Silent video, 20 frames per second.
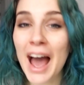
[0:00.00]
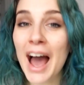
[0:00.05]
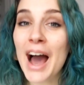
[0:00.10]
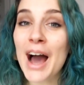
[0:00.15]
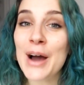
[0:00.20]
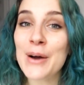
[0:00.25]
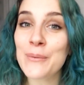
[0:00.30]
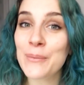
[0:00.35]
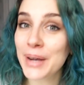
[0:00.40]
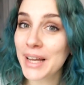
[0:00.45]

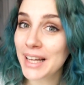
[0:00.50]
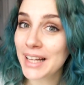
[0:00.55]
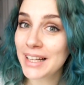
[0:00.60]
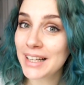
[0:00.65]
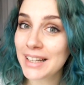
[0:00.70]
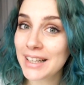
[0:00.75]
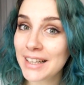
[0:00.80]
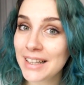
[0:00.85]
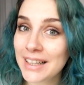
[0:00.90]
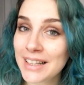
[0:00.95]
I
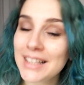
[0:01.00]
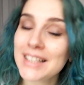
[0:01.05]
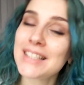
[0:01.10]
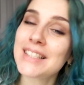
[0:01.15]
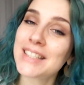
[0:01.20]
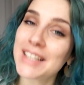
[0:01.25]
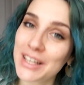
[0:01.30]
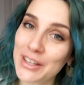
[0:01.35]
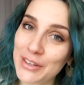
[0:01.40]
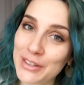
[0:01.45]
will
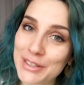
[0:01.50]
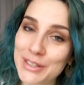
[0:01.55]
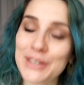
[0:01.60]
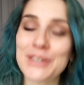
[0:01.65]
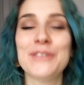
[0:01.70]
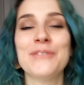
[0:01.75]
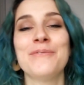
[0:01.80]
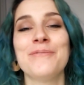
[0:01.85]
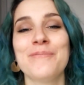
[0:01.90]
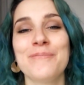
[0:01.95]
see you
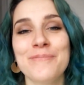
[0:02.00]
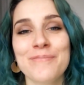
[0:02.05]
soon.